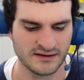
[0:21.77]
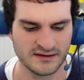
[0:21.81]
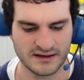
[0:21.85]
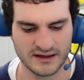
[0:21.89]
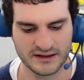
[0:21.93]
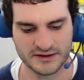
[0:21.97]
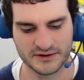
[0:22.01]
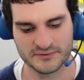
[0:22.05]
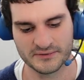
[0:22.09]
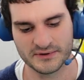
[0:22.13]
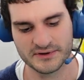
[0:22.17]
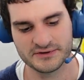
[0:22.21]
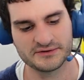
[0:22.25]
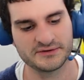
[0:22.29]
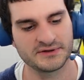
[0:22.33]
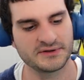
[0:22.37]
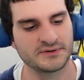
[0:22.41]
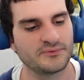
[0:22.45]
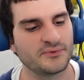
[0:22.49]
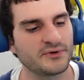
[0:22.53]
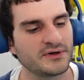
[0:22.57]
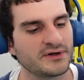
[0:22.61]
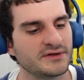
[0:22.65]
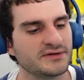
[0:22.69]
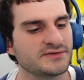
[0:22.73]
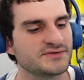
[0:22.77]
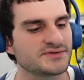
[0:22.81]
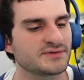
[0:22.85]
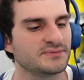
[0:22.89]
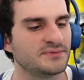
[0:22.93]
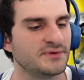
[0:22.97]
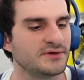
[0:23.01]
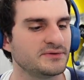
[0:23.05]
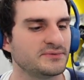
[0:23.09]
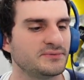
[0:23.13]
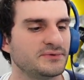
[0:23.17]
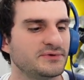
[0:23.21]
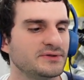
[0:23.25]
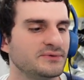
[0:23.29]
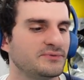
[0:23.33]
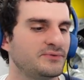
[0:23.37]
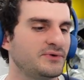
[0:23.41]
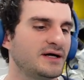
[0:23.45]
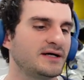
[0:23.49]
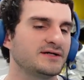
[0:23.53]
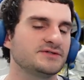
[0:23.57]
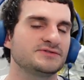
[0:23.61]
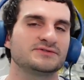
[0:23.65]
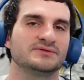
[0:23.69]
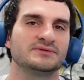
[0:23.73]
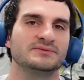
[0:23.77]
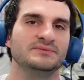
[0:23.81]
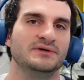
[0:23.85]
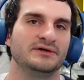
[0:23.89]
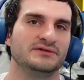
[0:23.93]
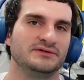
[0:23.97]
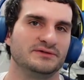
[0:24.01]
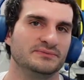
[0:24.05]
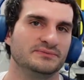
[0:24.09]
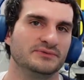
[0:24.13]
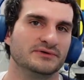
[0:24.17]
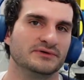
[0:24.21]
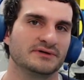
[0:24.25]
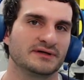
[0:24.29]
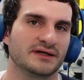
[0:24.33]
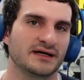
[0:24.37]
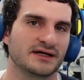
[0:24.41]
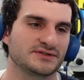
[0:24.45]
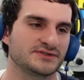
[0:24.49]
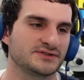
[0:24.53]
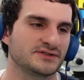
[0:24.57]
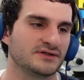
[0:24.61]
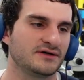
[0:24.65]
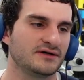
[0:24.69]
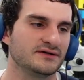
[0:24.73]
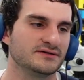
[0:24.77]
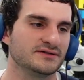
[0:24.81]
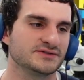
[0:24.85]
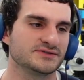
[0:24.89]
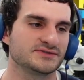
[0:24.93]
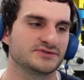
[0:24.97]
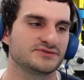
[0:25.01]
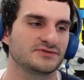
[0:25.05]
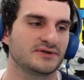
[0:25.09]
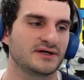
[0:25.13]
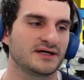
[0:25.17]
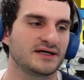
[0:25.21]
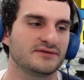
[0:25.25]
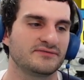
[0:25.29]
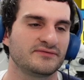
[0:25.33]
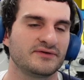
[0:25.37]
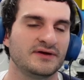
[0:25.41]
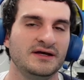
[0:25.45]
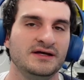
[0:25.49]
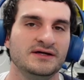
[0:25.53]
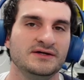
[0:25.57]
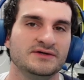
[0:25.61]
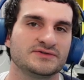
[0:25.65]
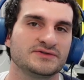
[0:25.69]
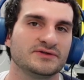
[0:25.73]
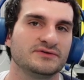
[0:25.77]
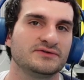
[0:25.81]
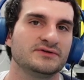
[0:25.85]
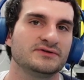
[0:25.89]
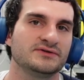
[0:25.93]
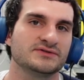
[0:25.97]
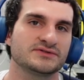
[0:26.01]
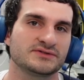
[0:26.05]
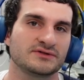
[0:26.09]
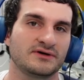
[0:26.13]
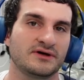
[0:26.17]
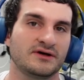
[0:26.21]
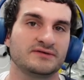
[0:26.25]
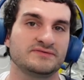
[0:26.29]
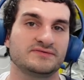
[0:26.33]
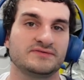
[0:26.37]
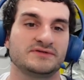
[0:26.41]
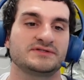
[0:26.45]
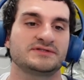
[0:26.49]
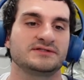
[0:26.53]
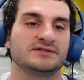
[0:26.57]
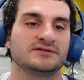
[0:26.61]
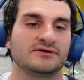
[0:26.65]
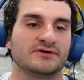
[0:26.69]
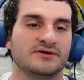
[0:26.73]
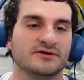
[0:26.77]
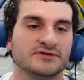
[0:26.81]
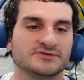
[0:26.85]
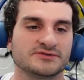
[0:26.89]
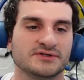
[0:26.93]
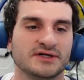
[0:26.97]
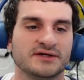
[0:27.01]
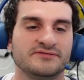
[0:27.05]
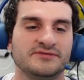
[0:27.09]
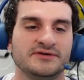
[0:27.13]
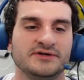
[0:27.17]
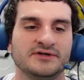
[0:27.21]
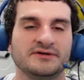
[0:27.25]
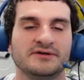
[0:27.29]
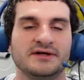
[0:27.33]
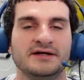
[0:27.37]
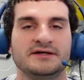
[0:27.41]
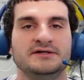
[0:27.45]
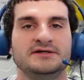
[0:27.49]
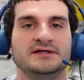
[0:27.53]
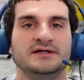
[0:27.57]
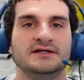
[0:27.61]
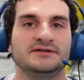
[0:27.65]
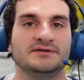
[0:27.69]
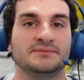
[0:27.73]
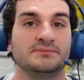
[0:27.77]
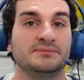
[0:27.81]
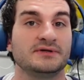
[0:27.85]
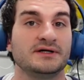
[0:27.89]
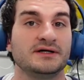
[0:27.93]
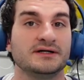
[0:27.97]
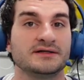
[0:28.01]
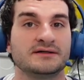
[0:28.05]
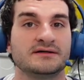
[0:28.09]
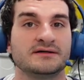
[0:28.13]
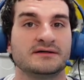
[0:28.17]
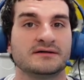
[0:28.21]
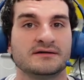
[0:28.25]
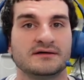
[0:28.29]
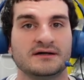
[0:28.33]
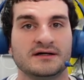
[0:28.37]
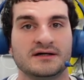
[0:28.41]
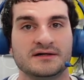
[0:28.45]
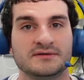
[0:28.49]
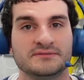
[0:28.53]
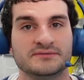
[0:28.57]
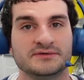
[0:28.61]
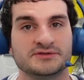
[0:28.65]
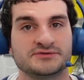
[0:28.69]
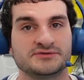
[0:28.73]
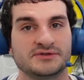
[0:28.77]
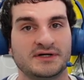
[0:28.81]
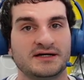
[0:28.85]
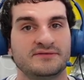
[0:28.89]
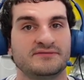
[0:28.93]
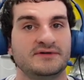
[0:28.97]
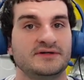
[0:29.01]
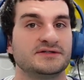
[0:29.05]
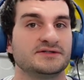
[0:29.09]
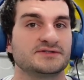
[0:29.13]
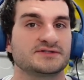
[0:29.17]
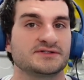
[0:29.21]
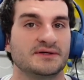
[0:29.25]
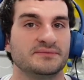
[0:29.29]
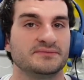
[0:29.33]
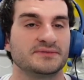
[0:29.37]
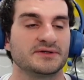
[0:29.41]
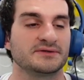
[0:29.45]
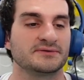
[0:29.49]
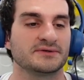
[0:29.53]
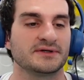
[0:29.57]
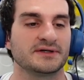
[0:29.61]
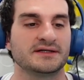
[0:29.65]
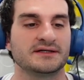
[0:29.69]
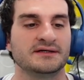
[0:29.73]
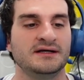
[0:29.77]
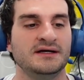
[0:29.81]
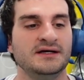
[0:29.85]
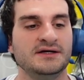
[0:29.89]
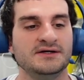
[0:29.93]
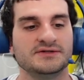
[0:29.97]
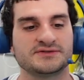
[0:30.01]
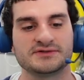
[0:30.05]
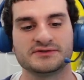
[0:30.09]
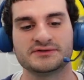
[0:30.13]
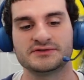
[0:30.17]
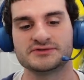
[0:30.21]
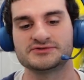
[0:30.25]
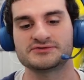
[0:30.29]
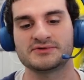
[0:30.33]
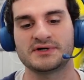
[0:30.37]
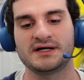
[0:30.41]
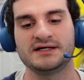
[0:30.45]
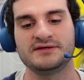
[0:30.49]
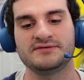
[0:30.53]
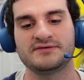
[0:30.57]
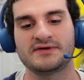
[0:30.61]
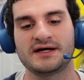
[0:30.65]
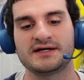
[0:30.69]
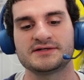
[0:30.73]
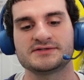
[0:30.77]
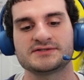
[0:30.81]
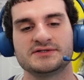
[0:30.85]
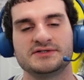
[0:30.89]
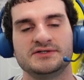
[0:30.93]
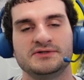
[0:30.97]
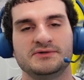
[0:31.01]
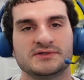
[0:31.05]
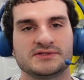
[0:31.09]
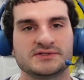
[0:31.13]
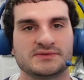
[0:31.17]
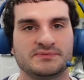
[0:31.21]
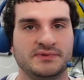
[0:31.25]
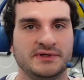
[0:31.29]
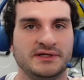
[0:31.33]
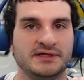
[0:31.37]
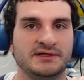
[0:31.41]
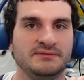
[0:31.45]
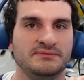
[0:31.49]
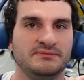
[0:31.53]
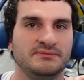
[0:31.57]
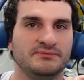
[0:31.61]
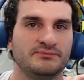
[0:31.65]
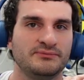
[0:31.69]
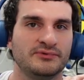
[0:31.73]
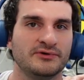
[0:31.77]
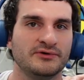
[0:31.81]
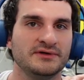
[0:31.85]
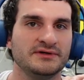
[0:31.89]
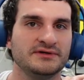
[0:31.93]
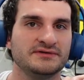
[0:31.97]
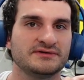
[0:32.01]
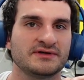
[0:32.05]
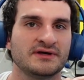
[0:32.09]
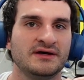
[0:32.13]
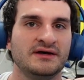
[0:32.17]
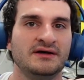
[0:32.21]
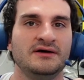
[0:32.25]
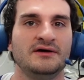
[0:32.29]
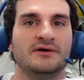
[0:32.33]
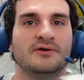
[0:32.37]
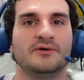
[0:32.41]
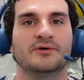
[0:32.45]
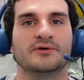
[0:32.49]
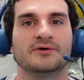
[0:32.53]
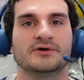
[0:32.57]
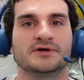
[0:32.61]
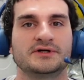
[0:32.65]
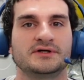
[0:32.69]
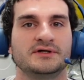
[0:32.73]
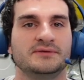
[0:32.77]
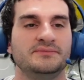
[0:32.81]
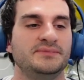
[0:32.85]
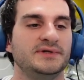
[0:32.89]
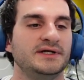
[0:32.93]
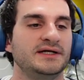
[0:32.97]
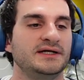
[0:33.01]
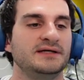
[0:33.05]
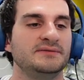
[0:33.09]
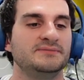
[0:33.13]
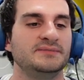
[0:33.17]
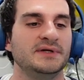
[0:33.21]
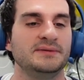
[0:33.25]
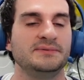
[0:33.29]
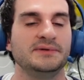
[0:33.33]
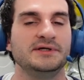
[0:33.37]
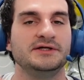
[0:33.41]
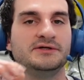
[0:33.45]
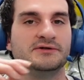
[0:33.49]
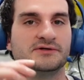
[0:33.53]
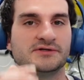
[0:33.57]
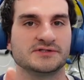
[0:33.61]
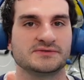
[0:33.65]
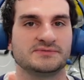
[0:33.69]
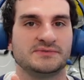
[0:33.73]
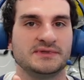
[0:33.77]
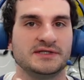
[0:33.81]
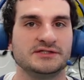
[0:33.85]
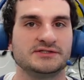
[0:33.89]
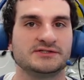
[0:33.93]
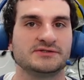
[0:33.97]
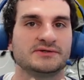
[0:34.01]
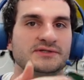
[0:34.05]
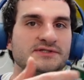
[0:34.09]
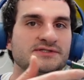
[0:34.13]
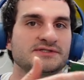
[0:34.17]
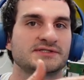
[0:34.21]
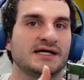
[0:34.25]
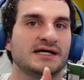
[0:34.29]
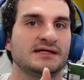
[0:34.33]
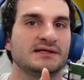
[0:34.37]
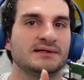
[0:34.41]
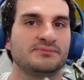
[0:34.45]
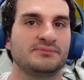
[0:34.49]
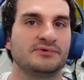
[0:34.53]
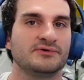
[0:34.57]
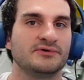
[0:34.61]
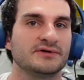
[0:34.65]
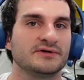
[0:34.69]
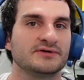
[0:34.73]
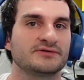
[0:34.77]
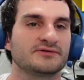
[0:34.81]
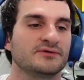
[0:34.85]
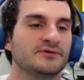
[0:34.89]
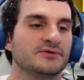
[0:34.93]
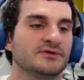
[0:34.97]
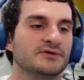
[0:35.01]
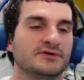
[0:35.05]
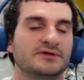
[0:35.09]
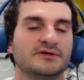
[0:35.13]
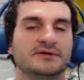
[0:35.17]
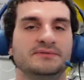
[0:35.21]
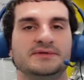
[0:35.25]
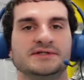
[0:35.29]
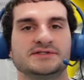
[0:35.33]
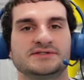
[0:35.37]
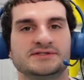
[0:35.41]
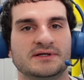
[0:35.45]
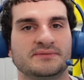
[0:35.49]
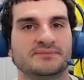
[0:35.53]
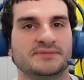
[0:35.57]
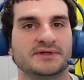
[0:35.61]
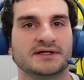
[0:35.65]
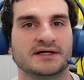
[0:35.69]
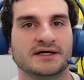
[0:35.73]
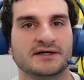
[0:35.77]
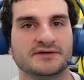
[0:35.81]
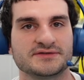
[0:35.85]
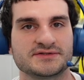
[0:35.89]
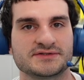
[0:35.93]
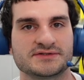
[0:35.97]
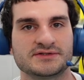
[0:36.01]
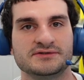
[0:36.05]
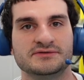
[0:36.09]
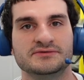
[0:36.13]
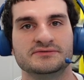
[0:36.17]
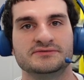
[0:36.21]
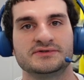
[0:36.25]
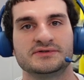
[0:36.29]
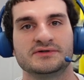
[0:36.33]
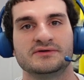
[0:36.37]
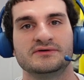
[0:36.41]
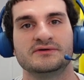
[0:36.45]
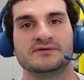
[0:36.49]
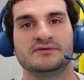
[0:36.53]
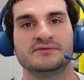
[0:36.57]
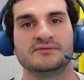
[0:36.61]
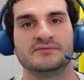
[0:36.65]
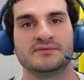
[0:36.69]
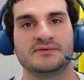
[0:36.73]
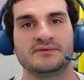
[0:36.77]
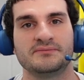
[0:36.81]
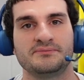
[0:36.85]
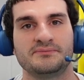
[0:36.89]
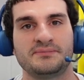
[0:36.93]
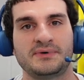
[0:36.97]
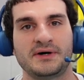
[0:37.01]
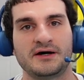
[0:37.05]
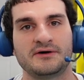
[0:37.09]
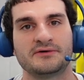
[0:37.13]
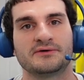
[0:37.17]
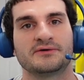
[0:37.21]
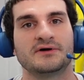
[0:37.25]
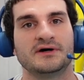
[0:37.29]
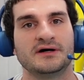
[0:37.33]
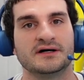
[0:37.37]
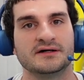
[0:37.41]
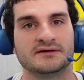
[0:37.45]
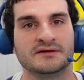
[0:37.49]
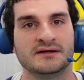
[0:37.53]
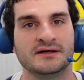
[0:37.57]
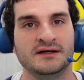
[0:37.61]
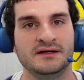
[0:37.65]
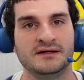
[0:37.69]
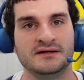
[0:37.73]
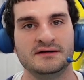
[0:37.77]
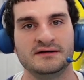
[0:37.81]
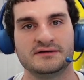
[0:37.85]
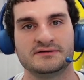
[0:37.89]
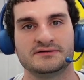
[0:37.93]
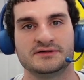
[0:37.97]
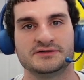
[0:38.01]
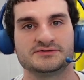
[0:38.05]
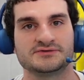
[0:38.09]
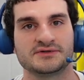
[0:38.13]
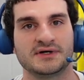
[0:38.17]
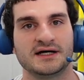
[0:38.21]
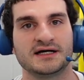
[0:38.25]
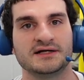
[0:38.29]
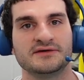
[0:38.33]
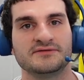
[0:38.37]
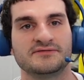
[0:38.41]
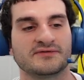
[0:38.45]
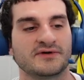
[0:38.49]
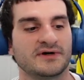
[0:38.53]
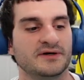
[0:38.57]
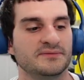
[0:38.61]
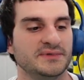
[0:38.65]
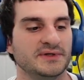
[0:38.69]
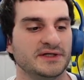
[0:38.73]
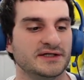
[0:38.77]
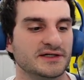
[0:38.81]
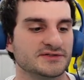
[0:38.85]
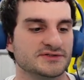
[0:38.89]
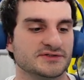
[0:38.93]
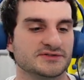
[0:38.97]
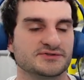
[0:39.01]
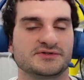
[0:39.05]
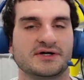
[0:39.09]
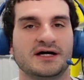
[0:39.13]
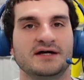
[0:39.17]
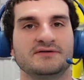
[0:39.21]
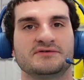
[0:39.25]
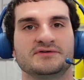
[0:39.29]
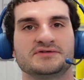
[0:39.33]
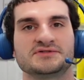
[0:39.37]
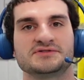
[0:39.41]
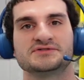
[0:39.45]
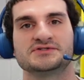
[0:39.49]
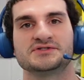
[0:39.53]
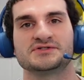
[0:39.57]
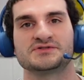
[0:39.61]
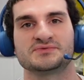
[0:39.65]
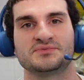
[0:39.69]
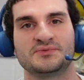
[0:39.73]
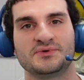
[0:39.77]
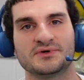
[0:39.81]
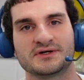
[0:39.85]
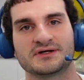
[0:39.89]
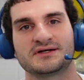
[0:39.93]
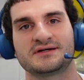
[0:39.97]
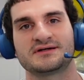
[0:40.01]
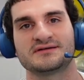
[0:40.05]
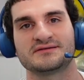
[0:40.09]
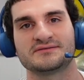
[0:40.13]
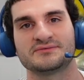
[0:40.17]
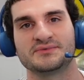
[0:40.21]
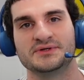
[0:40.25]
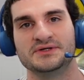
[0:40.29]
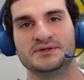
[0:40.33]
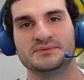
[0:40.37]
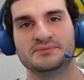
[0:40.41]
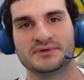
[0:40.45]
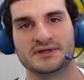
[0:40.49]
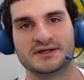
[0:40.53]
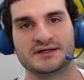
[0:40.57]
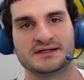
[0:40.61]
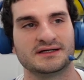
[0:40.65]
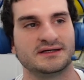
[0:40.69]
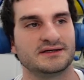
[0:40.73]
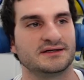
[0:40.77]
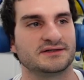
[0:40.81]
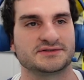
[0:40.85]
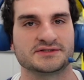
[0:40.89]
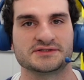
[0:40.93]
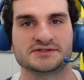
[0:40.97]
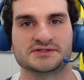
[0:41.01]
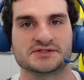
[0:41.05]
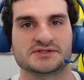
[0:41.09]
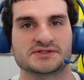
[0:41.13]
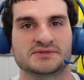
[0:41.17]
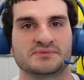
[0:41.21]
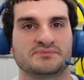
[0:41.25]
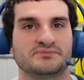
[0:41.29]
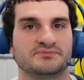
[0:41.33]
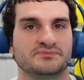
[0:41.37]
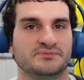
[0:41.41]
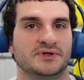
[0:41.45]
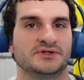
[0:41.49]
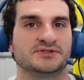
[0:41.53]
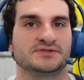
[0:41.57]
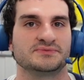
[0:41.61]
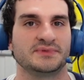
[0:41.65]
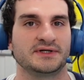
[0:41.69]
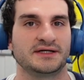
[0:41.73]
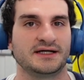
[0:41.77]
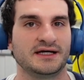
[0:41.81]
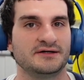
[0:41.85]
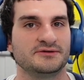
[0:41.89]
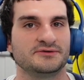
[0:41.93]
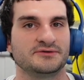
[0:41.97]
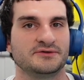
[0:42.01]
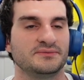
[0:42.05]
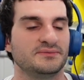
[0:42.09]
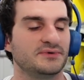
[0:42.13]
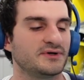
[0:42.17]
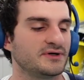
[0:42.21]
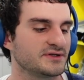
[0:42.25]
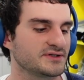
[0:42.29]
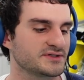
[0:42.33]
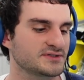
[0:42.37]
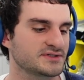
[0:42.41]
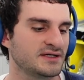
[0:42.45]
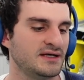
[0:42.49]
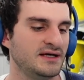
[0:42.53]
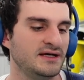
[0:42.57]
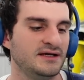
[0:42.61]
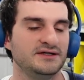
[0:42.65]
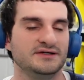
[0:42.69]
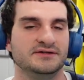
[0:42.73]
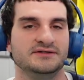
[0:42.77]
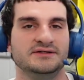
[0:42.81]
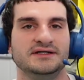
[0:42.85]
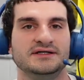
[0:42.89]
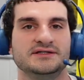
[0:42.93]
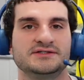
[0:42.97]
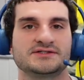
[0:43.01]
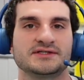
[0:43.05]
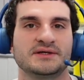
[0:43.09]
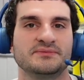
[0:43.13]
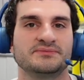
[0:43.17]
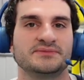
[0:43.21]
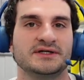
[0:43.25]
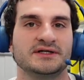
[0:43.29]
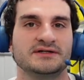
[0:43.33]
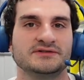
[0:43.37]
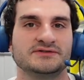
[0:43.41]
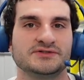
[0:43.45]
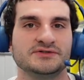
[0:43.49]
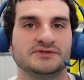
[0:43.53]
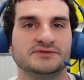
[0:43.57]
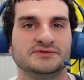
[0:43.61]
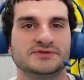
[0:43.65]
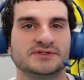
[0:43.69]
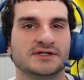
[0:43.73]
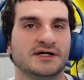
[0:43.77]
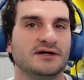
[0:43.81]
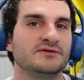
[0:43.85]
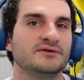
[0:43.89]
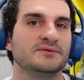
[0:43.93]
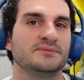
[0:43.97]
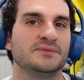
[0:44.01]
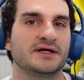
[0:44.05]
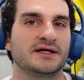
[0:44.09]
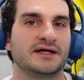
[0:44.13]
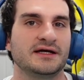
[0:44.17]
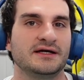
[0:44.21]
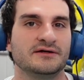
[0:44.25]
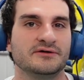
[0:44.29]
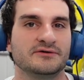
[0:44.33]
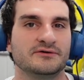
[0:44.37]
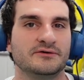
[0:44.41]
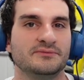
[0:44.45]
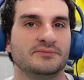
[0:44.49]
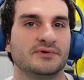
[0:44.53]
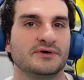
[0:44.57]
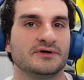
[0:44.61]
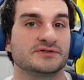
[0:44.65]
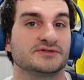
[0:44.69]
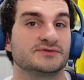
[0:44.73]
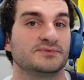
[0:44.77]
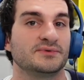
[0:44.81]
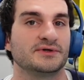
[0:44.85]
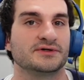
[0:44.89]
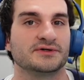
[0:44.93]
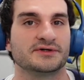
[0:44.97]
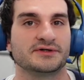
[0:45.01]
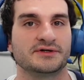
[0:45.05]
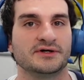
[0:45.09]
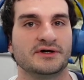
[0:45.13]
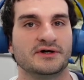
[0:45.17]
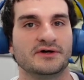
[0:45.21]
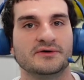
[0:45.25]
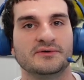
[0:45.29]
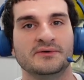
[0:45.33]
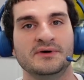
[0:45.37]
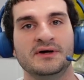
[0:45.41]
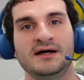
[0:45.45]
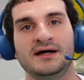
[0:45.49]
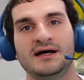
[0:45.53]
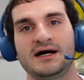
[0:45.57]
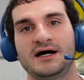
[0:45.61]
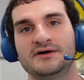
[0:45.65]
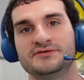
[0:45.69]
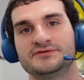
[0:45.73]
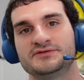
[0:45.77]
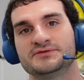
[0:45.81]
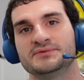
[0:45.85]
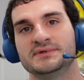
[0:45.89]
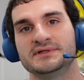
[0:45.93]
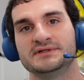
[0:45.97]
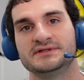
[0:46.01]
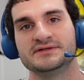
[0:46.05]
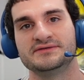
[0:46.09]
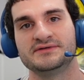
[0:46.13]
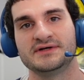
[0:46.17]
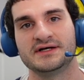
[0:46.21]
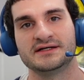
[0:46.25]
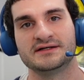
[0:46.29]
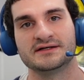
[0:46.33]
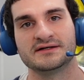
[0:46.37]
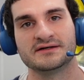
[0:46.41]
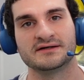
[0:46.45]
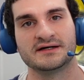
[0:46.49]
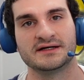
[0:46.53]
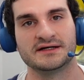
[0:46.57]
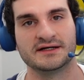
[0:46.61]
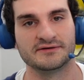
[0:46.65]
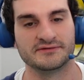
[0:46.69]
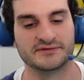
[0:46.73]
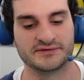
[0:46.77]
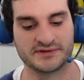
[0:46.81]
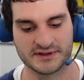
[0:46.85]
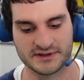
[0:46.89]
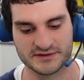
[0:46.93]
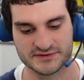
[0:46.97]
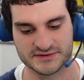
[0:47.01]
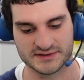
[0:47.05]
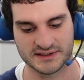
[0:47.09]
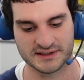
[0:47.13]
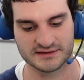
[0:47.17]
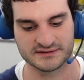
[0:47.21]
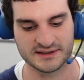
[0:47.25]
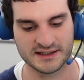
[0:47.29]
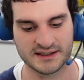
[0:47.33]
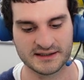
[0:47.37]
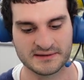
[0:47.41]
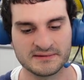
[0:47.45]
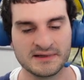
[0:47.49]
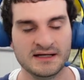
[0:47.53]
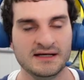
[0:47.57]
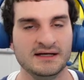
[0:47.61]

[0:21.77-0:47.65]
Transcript: And you're wondering, where is the motherboard and why is there a motherboard actually on this drive? So there is obviously the hard drive here, and you need to plug um, the drive into something, right? So the drive has a U S B port, or it could be maybe U S B to a SATA port, or it could be something else to to power on the drive, um, because the drive doesn't just work when you plug it in because it's just a bunch of mechanical parts. You need something to tell the mechanical parts where to go, how to read the data, and everything else like that.